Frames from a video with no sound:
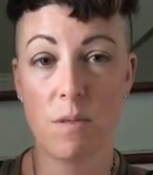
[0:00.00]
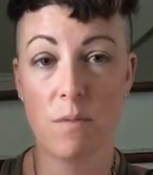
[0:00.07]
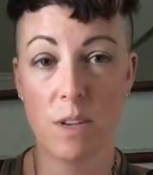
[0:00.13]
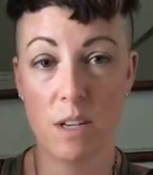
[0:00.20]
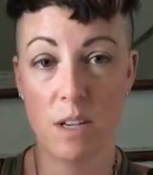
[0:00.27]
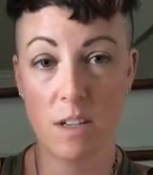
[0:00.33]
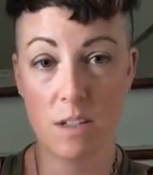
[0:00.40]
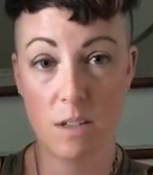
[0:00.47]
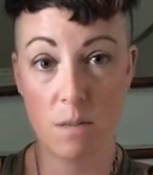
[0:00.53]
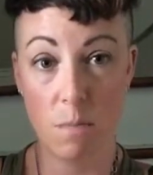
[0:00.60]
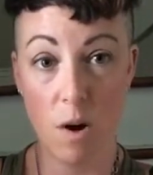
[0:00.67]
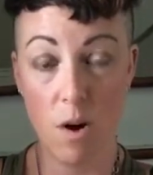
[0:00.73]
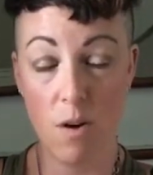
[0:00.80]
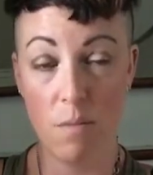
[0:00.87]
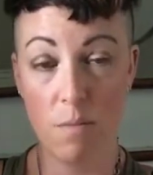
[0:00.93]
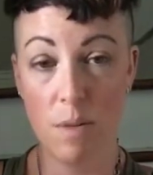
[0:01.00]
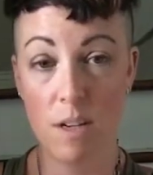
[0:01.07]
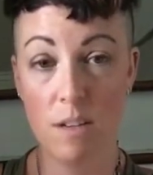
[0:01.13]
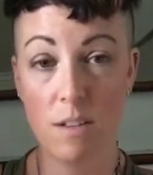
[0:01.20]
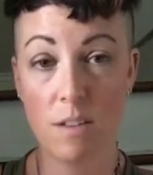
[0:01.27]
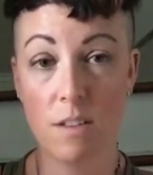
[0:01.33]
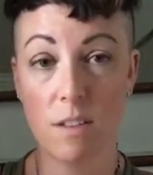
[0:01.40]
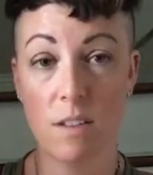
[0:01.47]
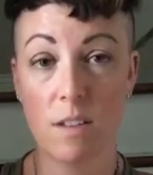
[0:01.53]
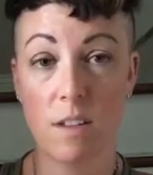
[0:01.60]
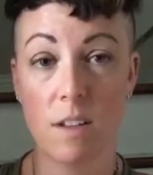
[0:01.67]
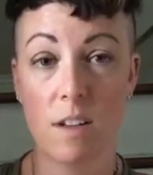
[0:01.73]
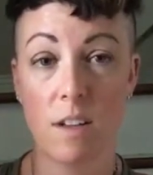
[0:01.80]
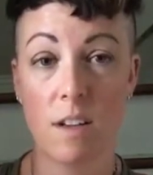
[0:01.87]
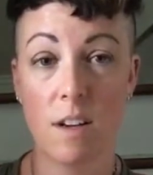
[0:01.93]
Feed a small meal
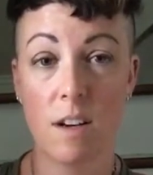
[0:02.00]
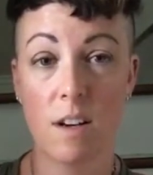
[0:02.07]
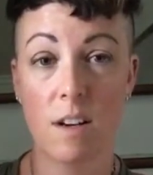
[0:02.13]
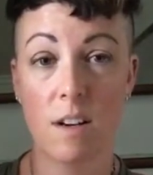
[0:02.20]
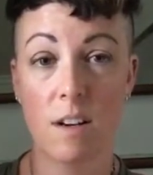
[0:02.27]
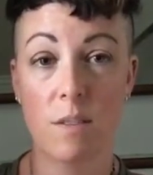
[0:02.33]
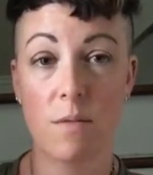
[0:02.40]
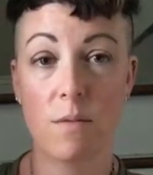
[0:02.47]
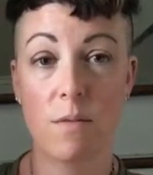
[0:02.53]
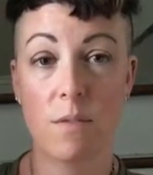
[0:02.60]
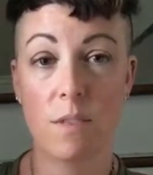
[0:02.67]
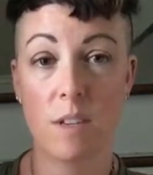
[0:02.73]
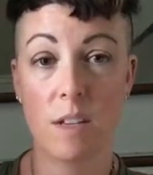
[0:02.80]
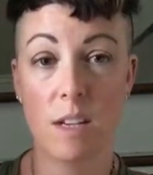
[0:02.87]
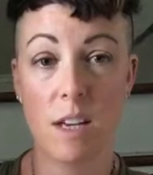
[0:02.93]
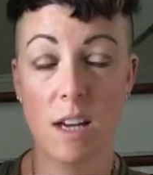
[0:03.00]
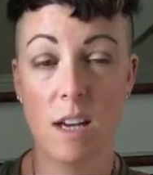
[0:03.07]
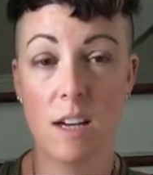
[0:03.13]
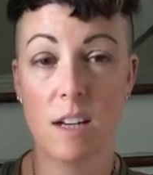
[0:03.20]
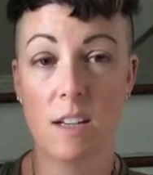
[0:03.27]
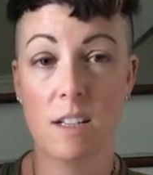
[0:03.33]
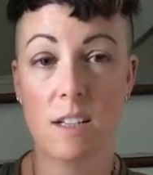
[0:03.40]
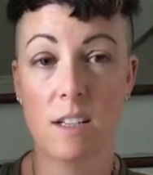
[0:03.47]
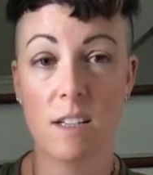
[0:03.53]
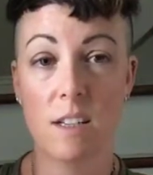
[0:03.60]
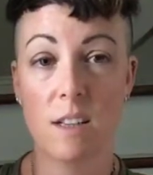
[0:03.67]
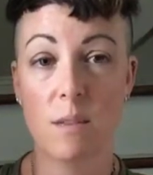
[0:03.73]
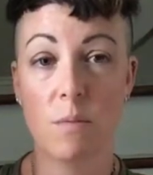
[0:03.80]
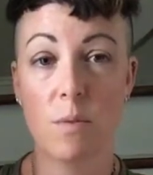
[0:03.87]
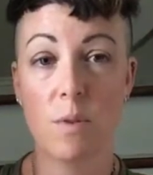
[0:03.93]
of the canned
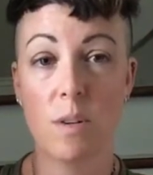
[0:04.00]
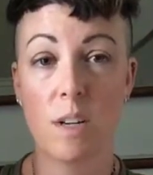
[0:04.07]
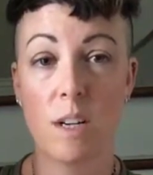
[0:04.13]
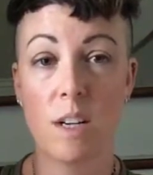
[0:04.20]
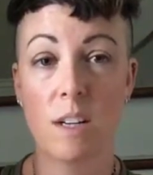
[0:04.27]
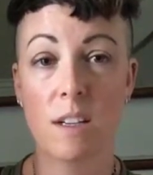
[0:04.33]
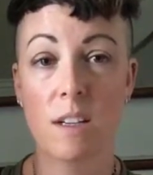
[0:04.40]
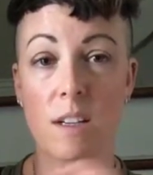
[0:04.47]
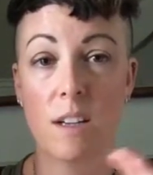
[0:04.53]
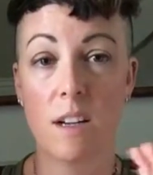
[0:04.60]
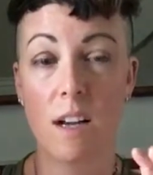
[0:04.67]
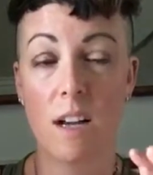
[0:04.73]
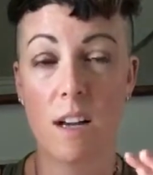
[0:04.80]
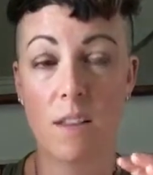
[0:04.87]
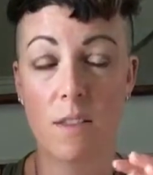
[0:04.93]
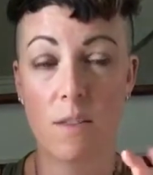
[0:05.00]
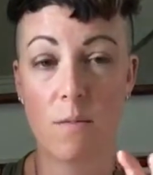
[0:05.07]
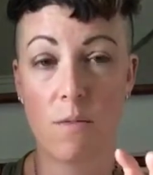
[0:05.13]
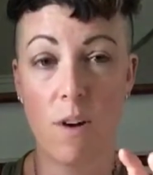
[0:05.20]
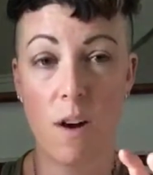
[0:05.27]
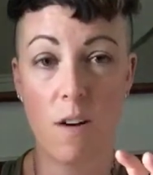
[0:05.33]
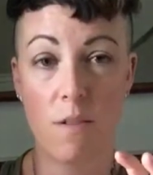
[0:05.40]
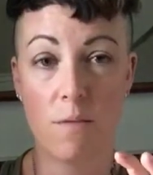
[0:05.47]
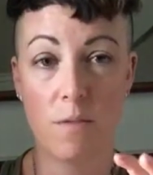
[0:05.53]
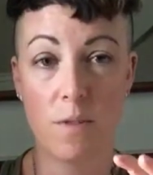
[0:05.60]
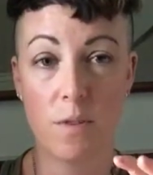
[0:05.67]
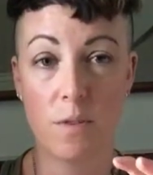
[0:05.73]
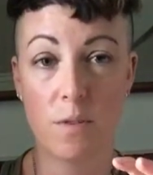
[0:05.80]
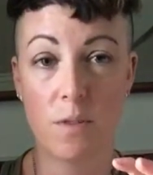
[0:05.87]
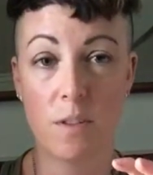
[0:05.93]
in the morning and the raw
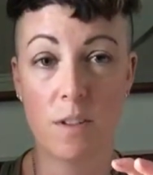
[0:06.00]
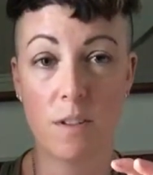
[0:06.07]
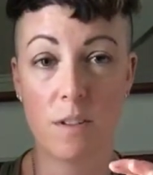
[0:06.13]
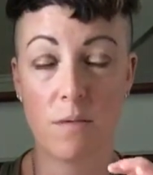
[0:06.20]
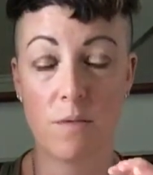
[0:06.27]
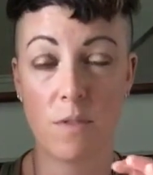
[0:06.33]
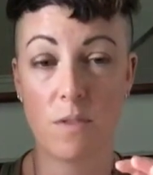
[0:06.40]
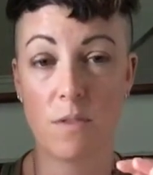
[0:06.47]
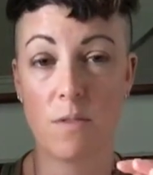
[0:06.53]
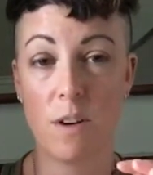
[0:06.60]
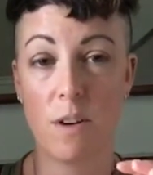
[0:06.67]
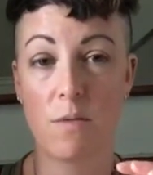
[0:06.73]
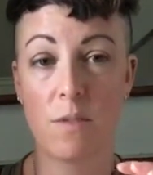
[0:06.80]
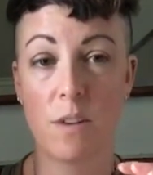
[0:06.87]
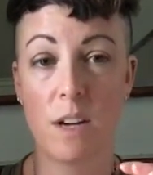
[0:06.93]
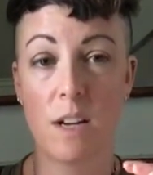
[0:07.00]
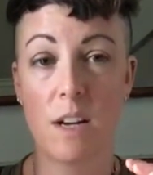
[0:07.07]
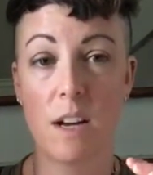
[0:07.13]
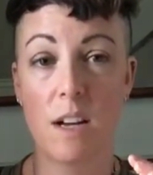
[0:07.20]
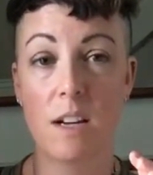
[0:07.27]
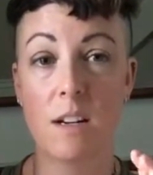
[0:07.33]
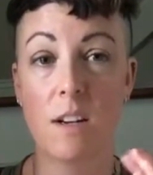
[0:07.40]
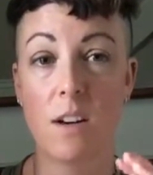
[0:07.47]
food, the frozen raw food at night.